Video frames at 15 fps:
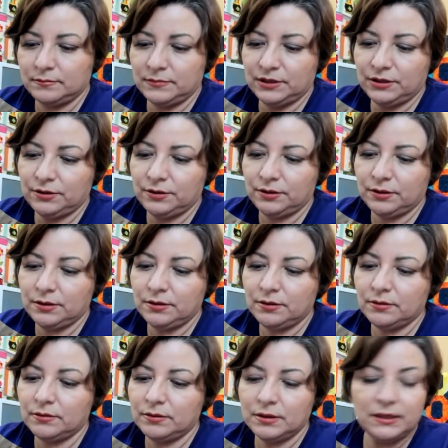Here you
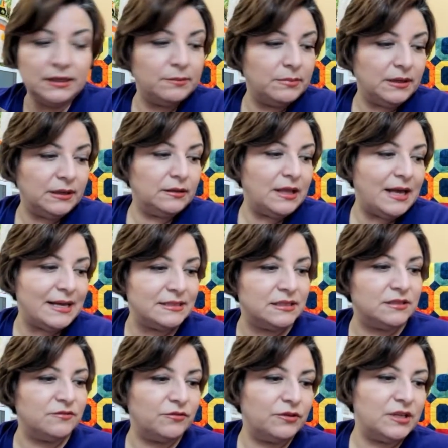go. I need my
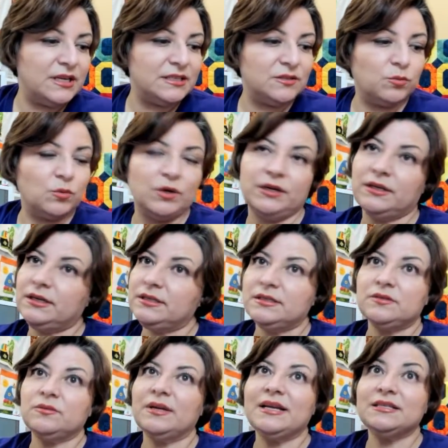glasses for this one because
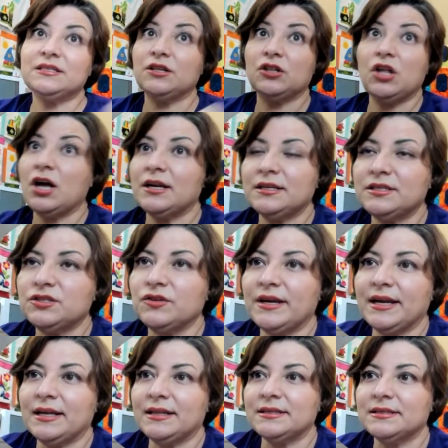this one has a lot of
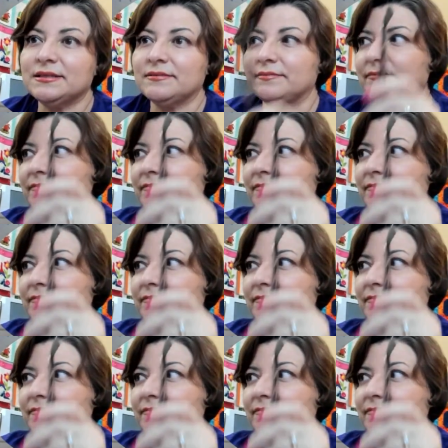strands.